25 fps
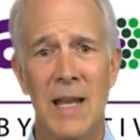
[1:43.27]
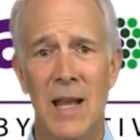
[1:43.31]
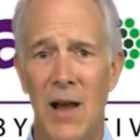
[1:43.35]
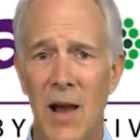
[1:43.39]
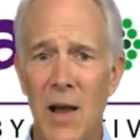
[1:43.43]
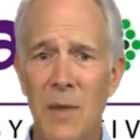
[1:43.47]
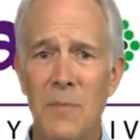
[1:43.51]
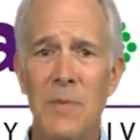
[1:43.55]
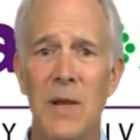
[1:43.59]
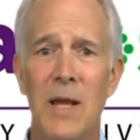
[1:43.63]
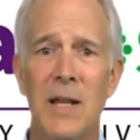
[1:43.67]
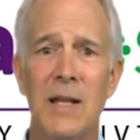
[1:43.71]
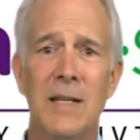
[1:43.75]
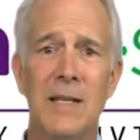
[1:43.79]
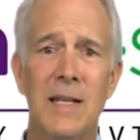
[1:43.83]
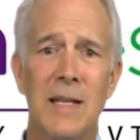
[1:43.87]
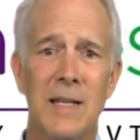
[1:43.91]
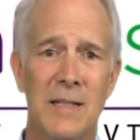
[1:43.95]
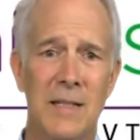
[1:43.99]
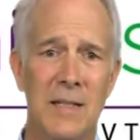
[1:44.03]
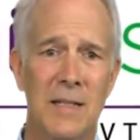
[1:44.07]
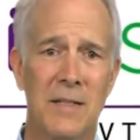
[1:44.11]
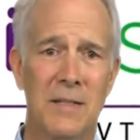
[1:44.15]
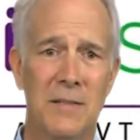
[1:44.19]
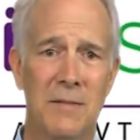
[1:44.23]
Now, I'm not a
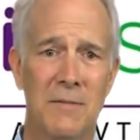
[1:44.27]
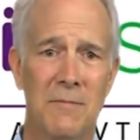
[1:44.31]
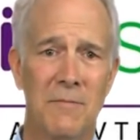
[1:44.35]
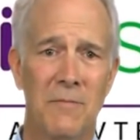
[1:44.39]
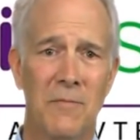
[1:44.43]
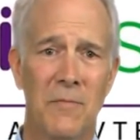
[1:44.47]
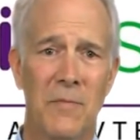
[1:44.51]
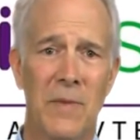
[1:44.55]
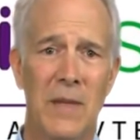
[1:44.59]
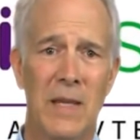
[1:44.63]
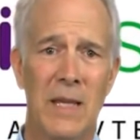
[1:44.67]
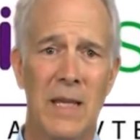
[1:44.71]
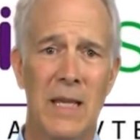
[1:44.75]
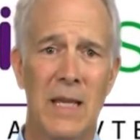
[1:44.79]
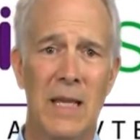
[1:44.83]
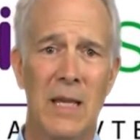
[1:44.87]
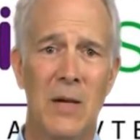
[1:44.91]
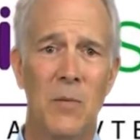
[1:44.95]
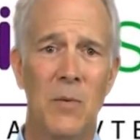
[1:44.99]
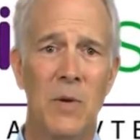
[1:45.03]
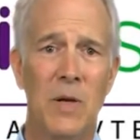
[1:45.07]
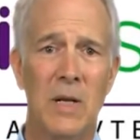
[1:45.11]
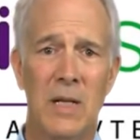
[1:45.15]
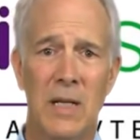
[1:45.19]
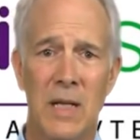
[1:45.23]
technician.
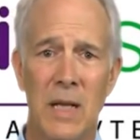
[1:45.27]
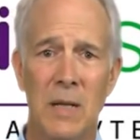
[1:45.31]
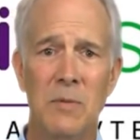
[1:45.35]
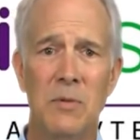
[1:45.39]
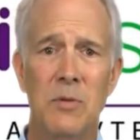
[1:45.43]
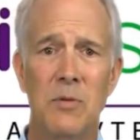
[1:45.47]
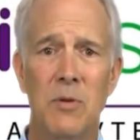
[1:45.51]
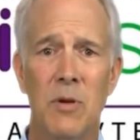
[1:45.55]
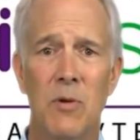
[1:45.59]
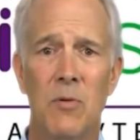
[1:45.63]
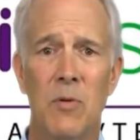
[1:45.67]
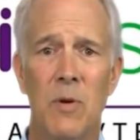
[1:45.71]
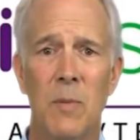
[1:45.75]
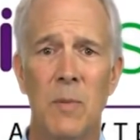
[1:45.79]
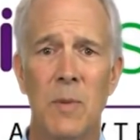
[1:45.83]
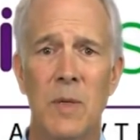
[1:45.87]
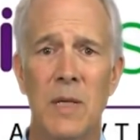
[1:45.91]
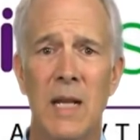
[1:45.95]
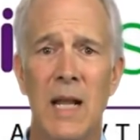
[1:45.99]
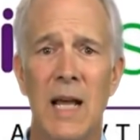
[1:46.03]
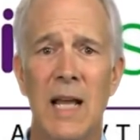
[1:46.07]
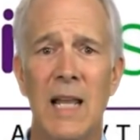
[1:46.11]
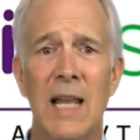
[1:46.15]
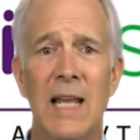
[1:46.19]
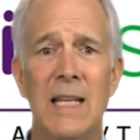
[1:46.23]
When it comes to
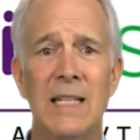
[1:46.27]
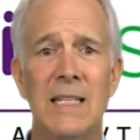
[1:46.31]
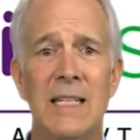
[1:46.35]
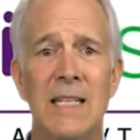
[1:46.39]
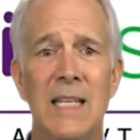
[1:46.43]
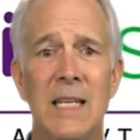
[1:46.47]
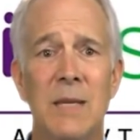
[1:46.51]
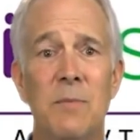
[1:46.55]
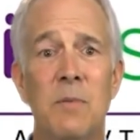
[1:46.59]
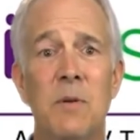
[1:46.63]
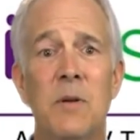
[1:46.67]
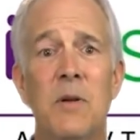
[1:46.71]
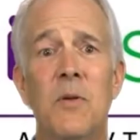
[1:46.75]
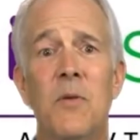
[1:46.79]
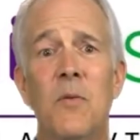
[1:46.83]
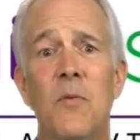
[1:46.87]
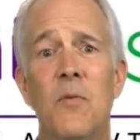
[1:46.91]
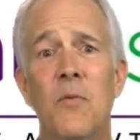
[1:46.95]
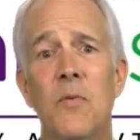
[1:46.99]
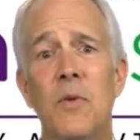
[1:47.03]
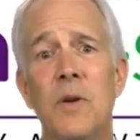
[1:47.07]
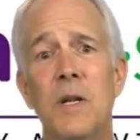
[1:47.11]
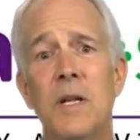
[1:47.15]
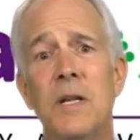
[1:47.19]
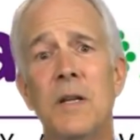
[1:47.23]
equipment, I like to keep it
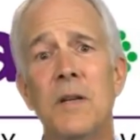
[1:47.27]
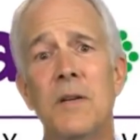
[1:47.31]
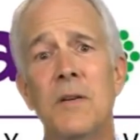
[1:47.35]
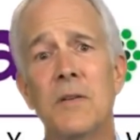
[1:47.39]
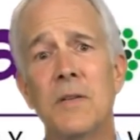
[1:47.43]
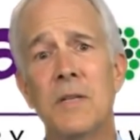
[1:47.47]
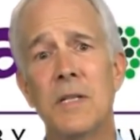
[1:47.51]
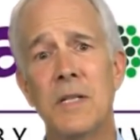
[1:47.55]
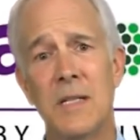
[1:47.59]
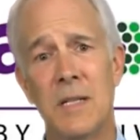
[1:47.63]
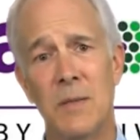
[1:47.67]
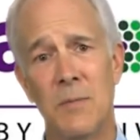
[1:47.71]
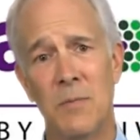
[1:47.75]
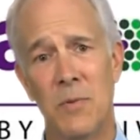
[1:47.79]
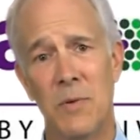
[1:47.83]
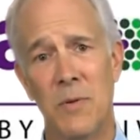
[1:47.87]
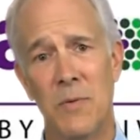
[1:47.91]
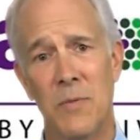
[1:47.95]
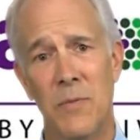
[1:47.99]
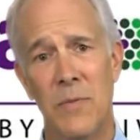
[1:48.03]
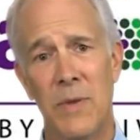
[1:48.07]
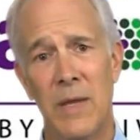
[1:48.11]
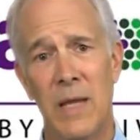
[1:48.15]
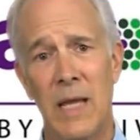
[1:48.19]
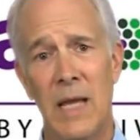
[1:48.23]
real simple.
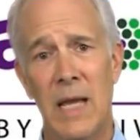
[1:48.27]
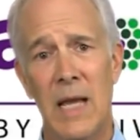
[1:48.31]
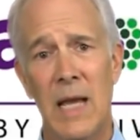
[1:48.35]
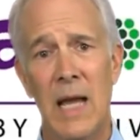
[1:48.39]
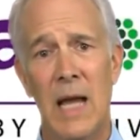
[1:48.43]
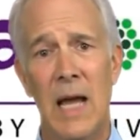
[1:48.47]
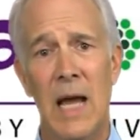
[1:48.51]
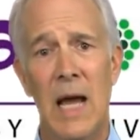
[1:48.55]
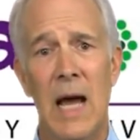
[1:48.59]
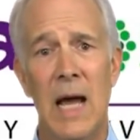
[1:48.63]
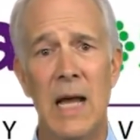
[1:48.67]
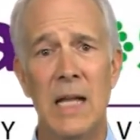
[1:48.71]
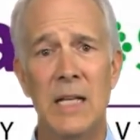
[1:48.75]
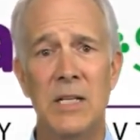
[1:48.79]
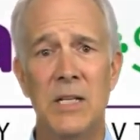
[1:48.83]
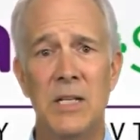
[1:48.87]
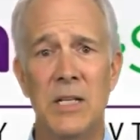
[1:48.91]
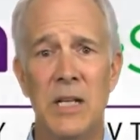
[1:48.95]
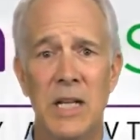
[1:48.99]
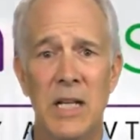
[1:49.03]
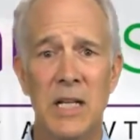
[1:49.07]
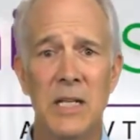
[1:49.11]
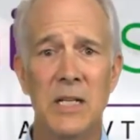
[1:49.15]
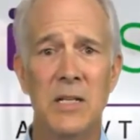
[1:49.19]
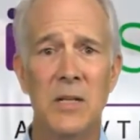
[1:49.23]
I
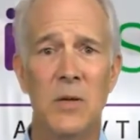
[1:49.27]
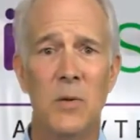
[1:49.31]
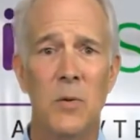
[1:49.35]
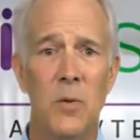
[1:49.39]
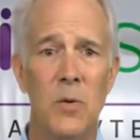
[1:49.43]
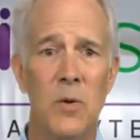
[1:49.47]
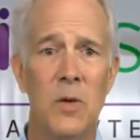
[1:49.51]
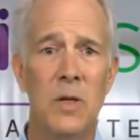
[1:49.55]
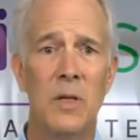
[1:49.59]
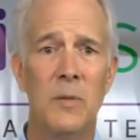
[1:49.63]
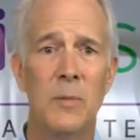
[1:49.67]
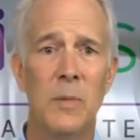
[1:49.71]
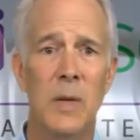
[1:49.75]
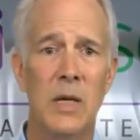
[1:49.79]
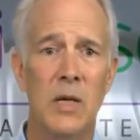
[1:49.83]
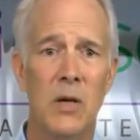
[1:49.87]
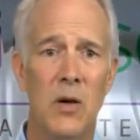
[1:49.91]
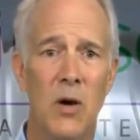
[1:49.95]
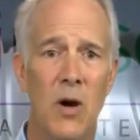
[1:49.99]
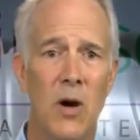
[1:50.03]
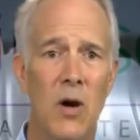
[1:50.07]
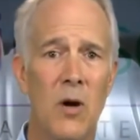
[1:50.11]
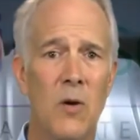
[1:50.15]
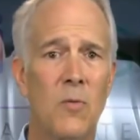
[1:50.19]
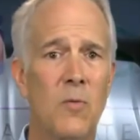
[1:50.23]
change the oil in my
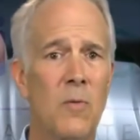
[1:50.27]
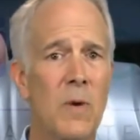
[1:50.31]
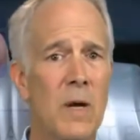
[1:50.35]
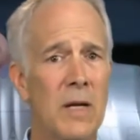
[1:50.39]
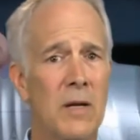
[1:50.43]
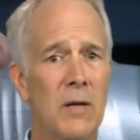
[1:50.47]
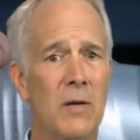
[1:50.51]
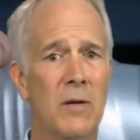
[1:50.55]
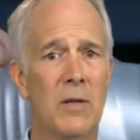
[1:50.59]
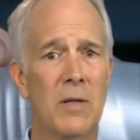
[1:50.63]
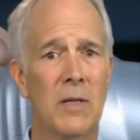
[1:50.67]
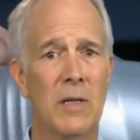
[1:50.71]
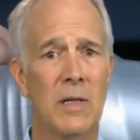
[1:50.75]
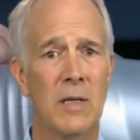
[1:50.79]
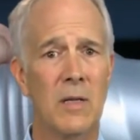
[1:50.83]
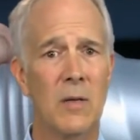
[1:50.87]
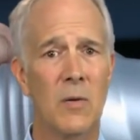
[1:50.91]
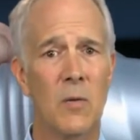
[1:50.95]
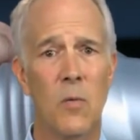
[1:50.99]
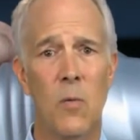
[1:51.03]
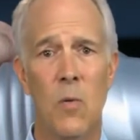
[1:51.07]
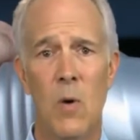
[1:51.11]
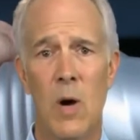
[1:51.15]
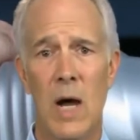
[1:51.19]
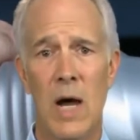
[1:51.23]
car regularly.
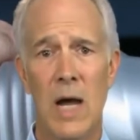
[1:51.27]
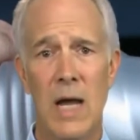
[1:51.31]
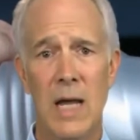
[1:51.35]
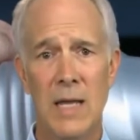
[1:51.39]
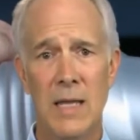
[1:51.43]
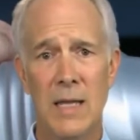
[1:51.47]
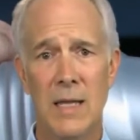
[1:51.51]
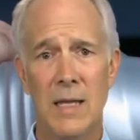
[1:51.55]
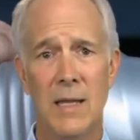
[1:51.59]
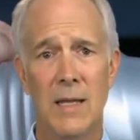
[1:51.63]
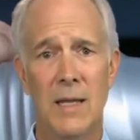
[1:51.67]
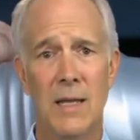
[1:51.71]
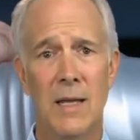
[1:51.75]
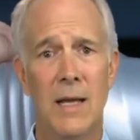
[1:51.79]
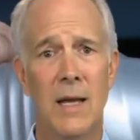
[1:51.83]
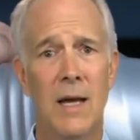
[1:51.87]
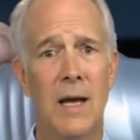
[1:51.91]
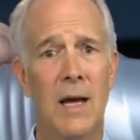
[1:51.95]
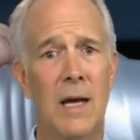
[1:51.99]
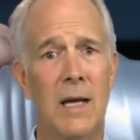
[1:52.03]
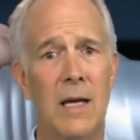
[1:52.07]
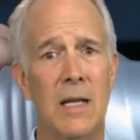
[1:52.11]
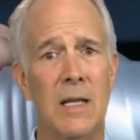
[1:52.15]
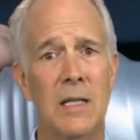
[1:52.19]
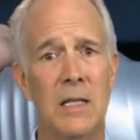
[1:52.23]
Why?
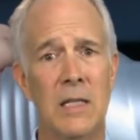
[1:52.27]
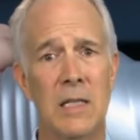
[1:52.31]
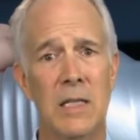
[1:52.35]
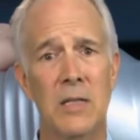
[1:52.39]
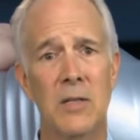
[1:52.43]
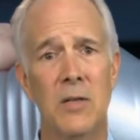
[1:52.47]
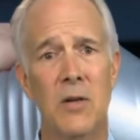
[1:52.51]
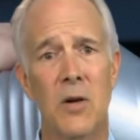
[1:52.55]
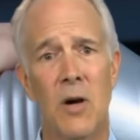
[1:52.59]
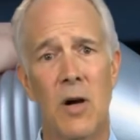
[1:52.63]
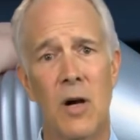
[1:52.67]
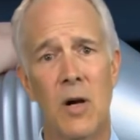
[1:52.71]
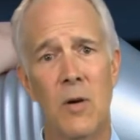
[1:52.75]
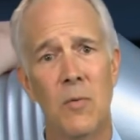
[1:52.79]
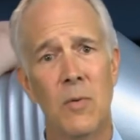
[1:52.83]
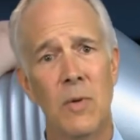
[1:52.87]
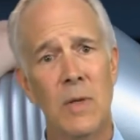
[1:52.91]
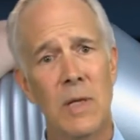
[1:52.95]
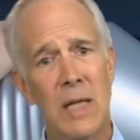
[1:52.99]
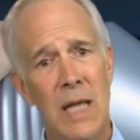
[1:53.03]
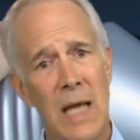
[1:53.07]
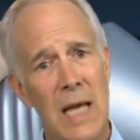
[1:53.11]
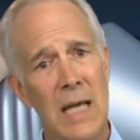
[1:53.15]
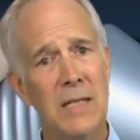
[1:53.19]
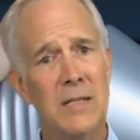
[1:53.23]
A clean car
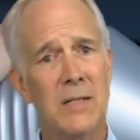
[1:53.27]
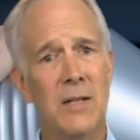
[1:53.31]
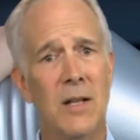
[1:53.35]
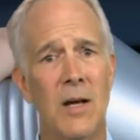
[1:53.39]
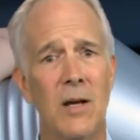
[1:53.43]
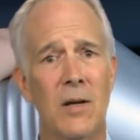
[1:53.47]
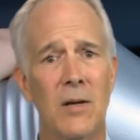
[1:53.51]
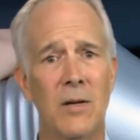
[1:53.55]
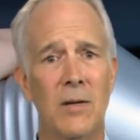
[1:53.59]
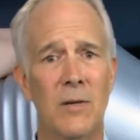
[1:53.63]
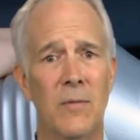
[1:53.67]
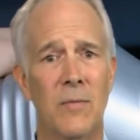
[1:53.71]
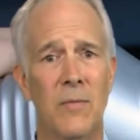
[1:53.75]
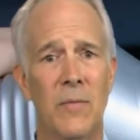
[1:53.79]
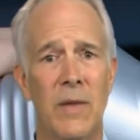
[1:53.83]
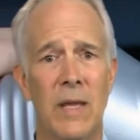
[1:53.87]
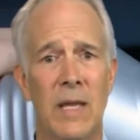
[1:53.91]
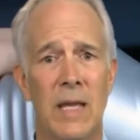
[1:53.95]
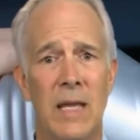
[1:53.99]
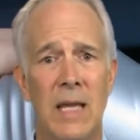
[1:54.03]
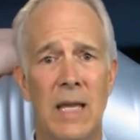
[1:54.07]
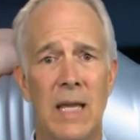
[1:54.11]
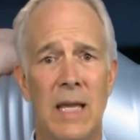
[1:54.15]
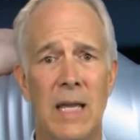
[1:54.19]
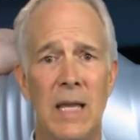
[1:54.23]
will last longer.
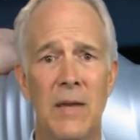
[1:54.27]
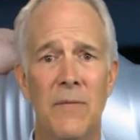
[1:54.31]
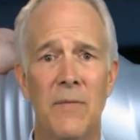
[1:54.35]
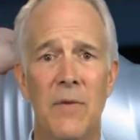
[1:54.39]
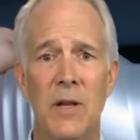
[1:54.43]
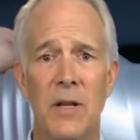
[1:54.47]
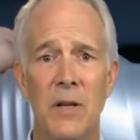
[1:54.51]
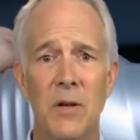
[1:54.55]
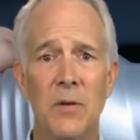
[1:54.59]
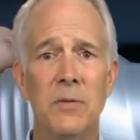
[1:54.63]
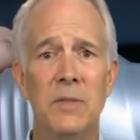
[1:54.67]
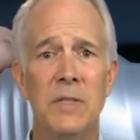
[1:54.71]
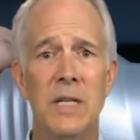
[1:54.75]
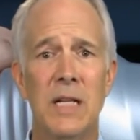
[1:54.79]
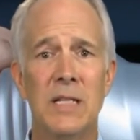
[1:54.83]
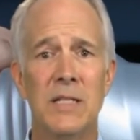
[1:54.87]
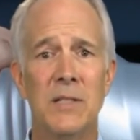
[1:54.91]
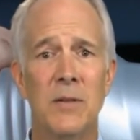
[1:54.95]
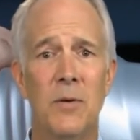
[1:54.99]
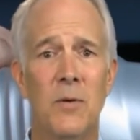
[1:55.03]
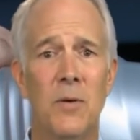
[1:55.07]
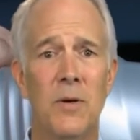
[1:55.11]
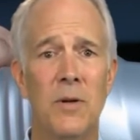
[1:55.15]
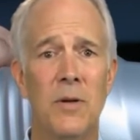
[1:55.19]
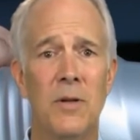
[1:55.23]
If I don't
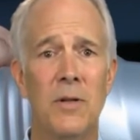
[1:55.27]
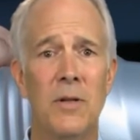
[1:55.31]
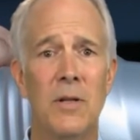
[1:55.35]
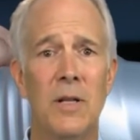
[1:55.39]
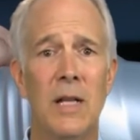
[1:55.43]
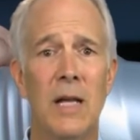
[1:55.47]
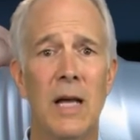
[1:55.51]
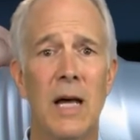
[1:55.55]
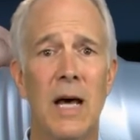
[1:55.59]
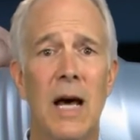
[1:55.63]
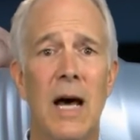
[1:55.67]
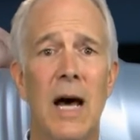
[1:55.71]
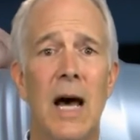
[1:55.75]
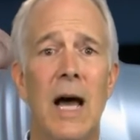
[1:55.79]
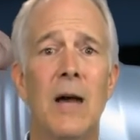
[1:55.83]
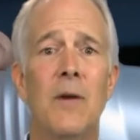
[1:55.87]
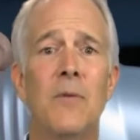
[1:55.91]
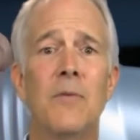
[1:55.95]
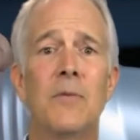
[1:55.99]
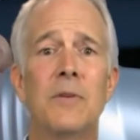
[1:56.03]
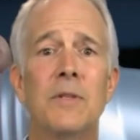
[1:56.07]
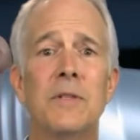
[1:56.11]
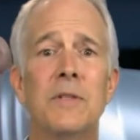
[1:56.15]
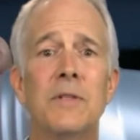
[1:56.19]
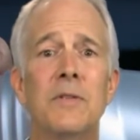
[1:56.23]
change the oil, I
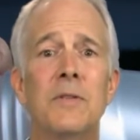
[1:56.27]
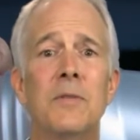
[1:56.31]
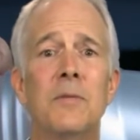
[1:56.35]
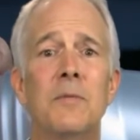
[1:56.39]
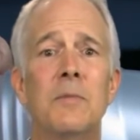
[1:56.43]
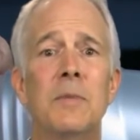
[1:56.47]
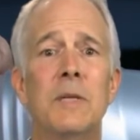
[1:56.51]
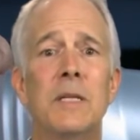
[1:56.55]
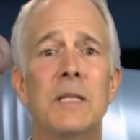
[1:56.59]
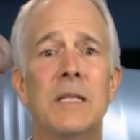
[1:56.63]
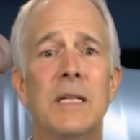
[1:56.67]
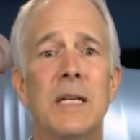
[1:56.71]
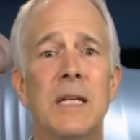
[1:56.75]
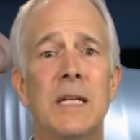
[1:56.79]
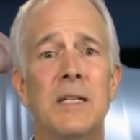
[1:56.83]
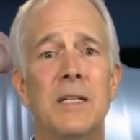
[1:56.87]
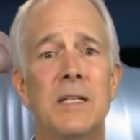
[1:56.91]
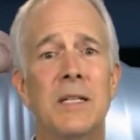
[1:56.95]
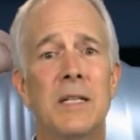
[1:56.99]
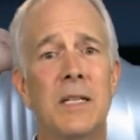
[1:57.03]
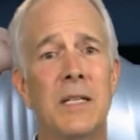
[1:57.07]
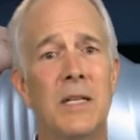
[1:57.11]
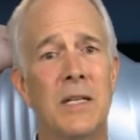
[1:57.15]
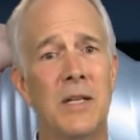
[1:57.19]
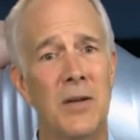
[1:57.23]
will soon be
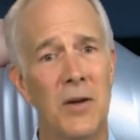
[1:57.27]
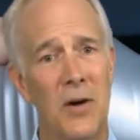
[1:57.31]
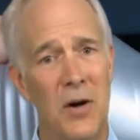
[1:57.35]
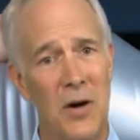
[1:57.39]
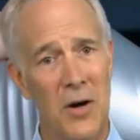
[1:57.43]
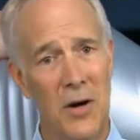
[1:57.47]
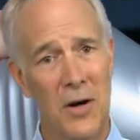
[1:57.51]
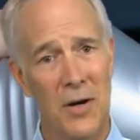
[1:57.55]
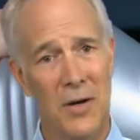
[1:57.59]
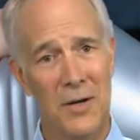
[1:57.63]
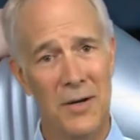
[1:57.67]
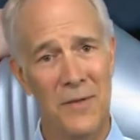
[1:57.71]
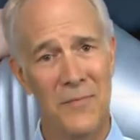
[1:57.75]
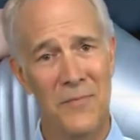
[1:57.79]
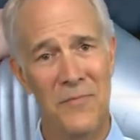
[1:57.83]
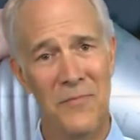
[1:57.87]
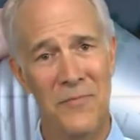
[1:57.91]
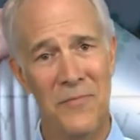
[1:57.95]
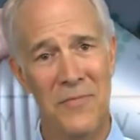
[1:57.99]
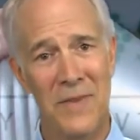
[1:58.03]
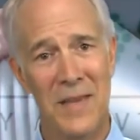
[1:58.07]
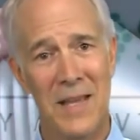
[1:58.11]
changing the car.